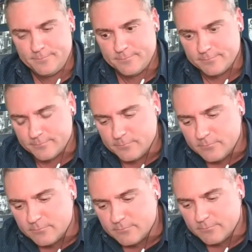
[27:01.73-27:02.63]

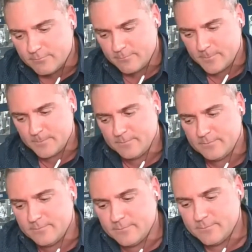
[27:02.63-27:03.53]

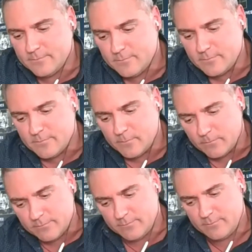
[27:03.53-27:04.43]

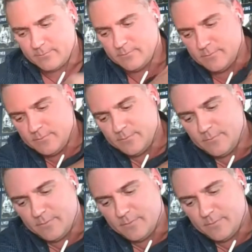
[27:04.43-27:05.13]
(not speaking)